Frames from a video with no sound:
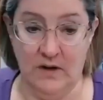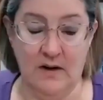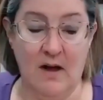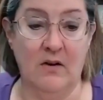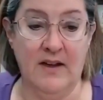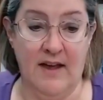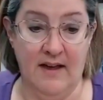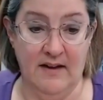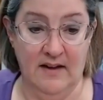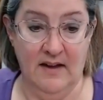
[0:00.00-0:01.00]

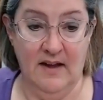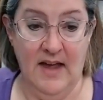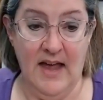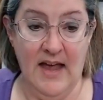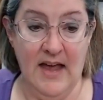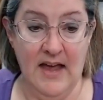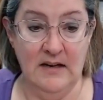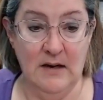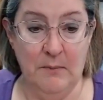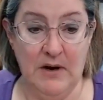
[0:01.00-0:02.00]
Okay.
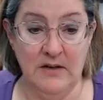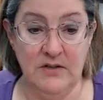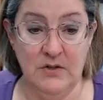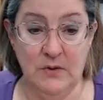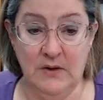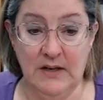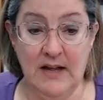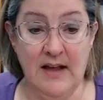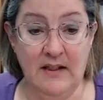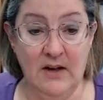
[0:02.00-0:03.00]
And Brenda Stewart,
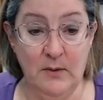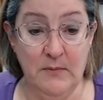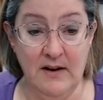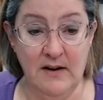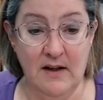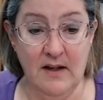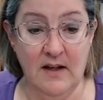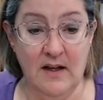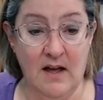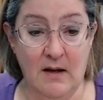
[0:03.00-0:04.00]
hello, Brenda.
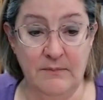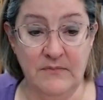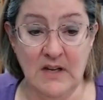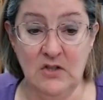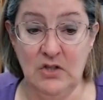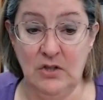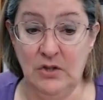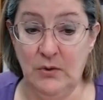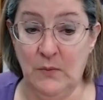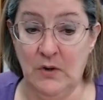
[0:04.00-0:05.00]
Do
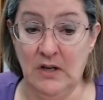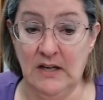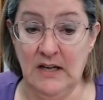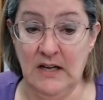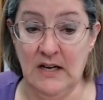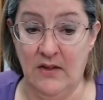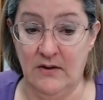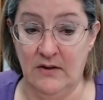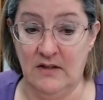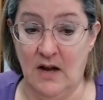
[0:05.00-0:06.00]
you work in
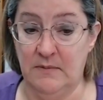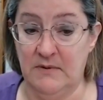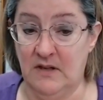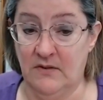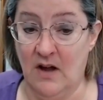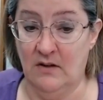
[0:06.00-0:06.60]
other types of colored